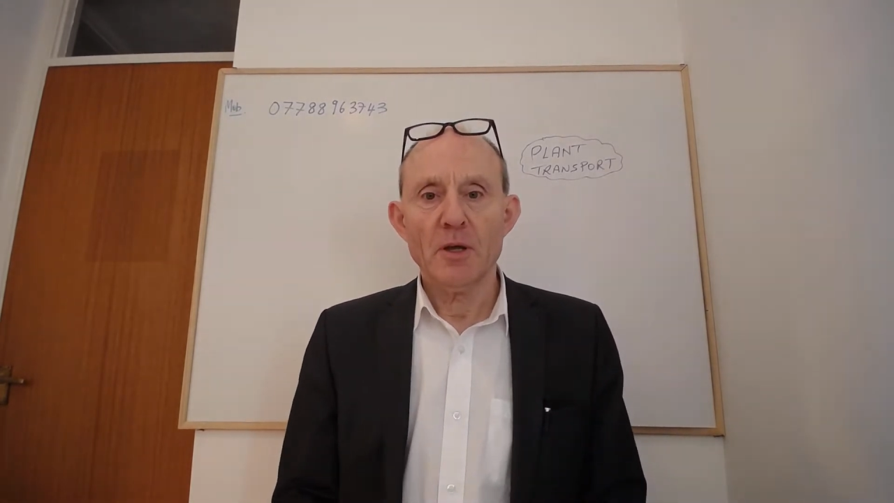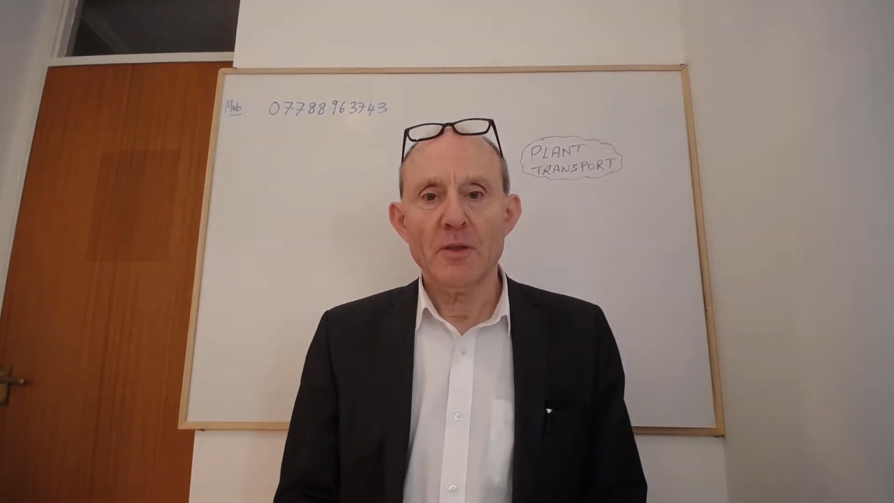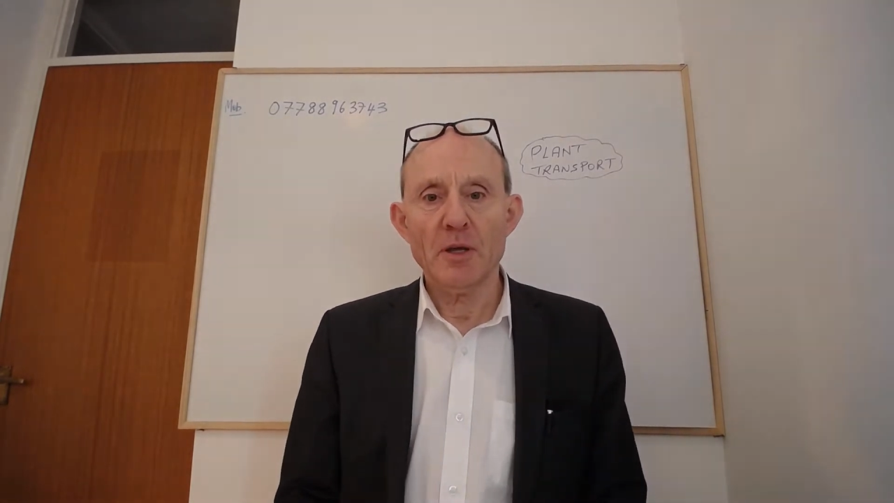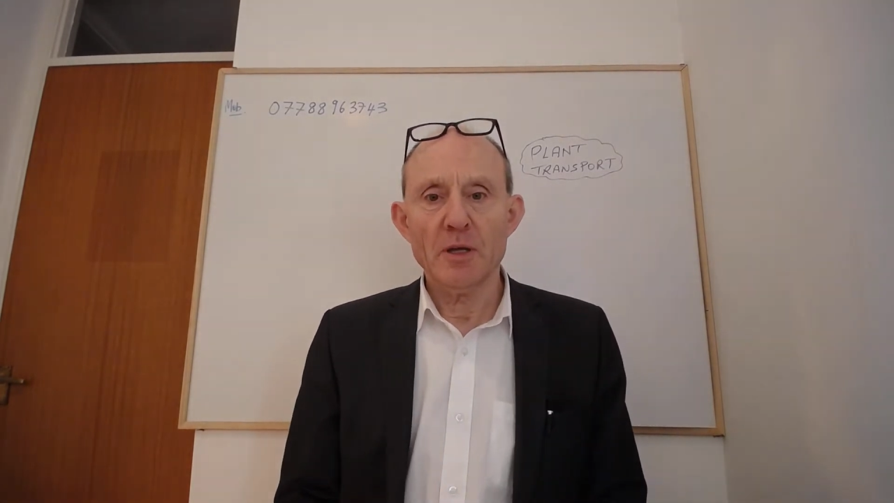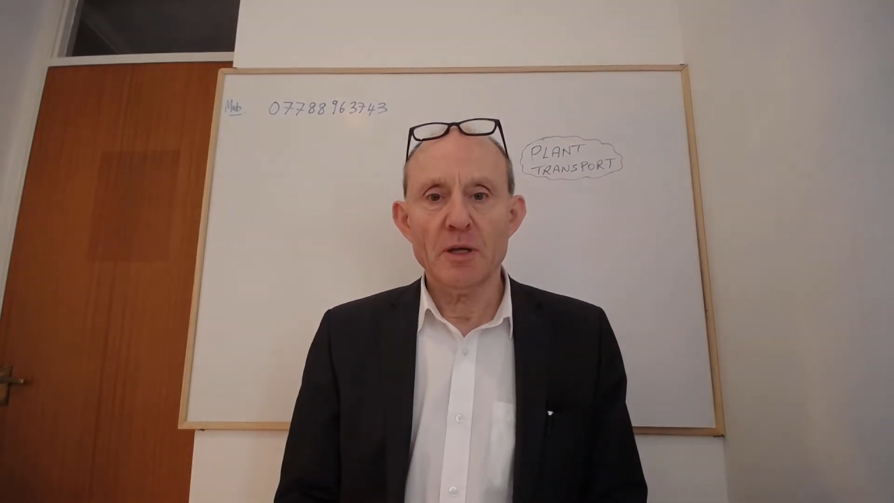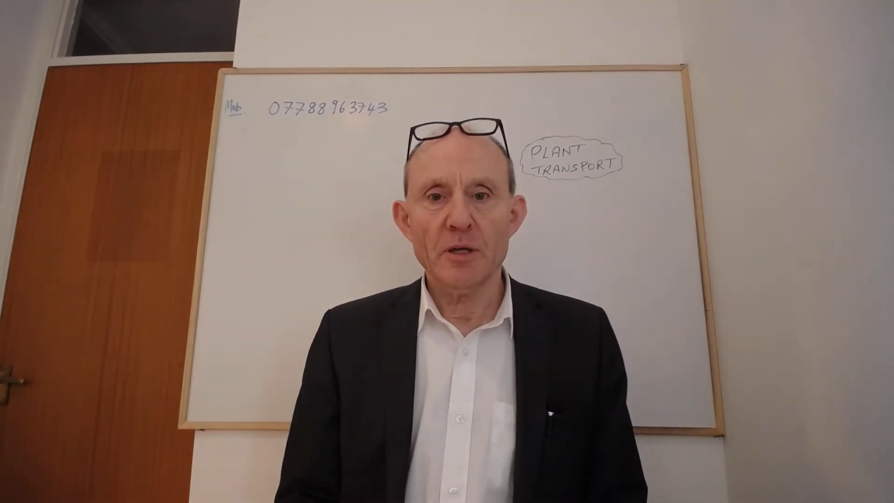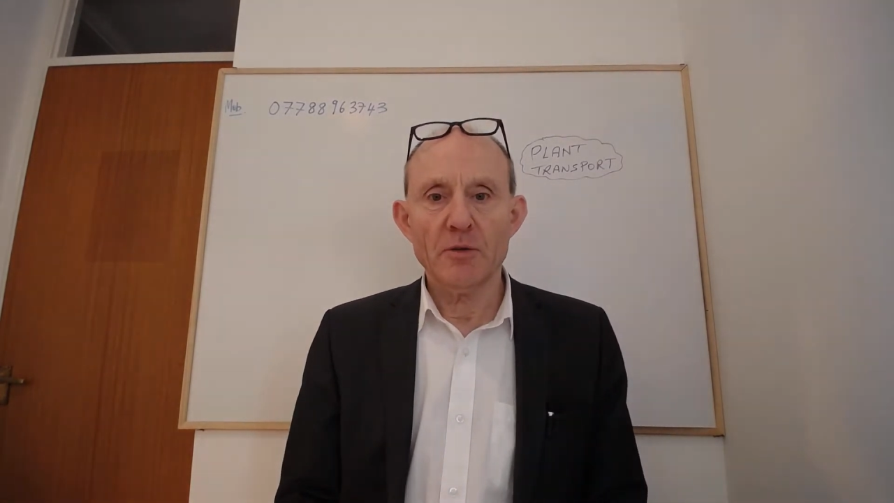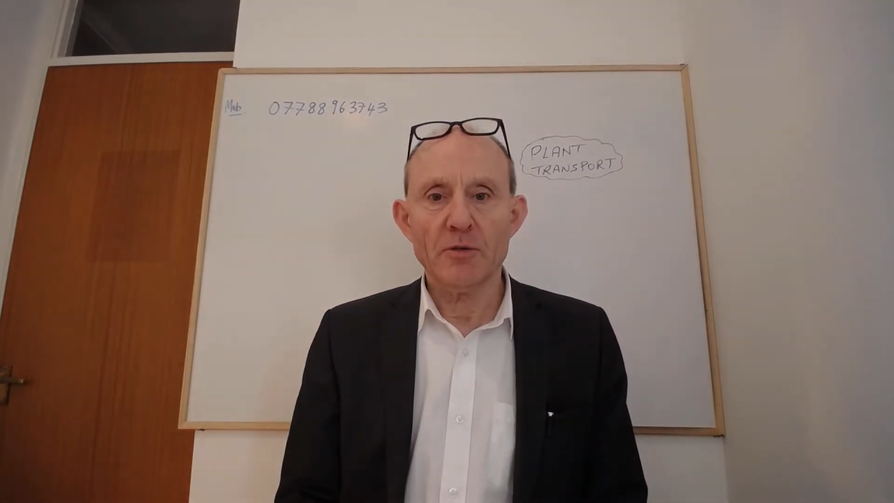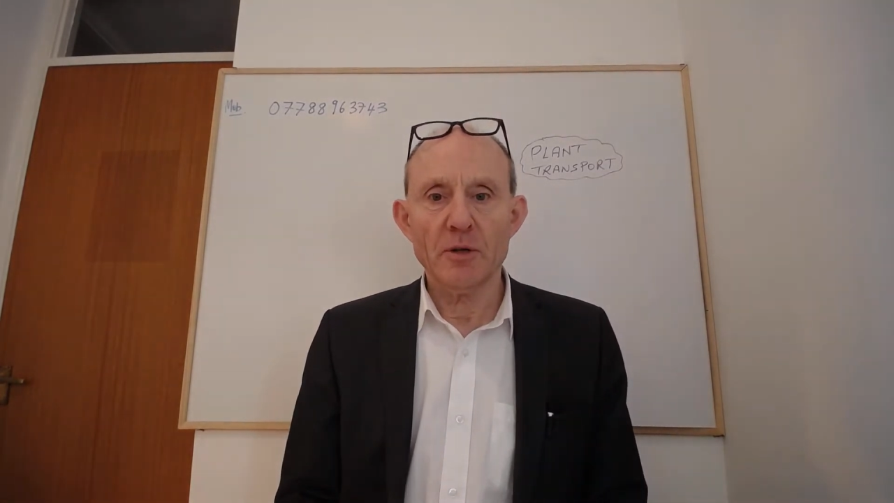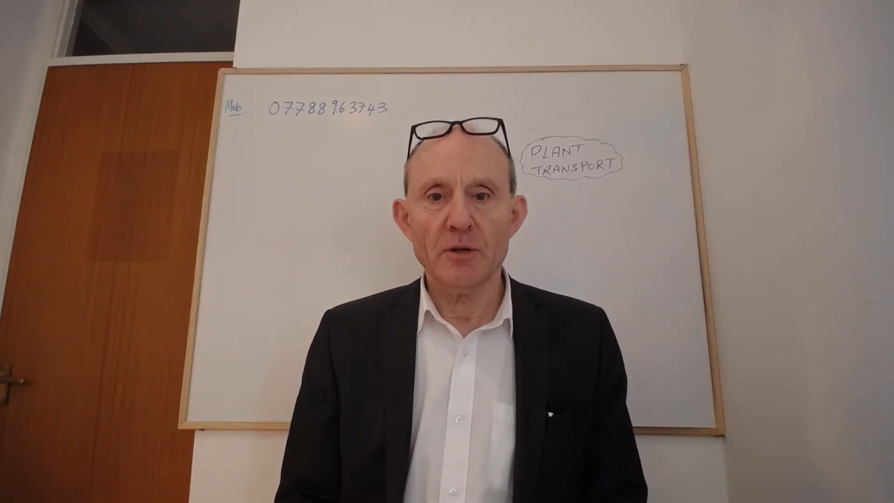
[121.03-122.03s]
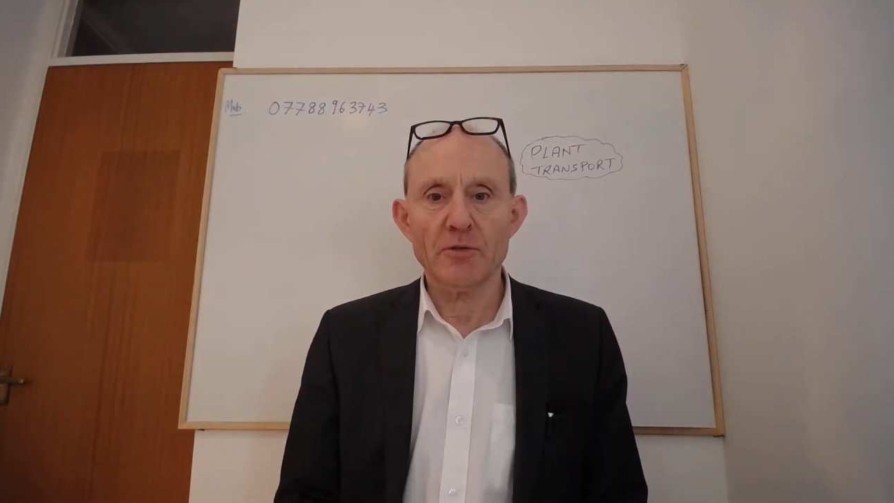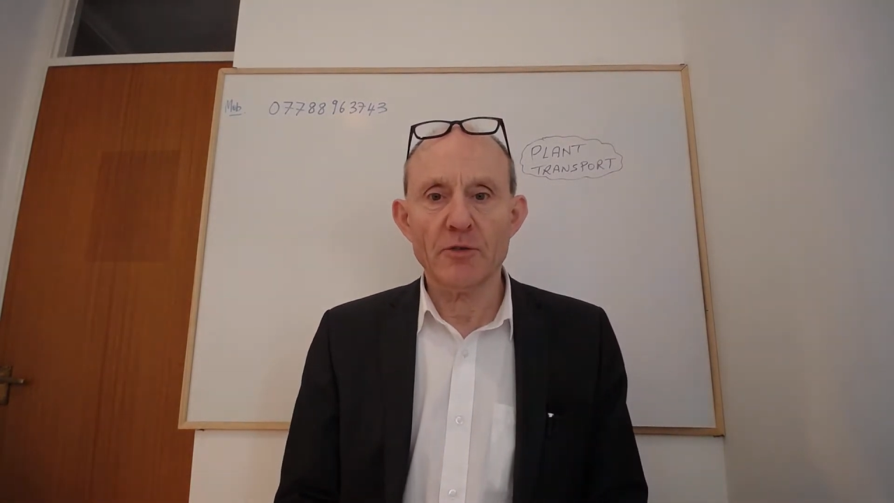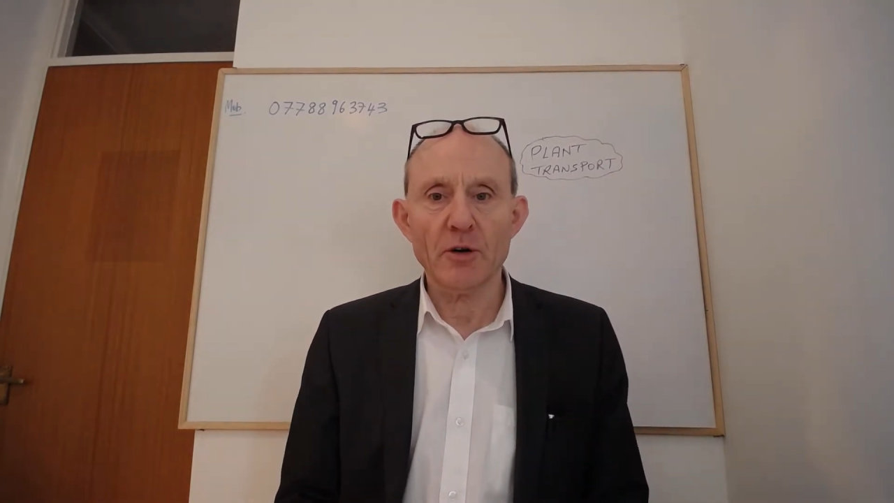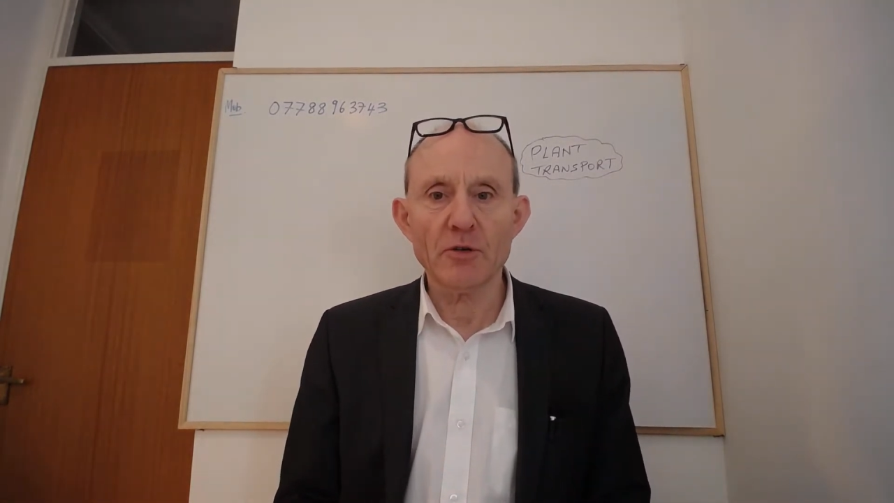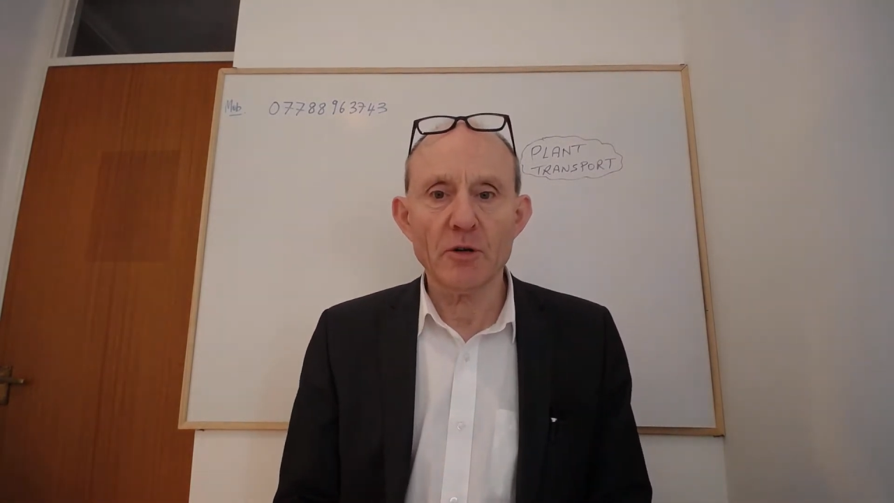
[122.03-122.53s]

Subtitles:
the structure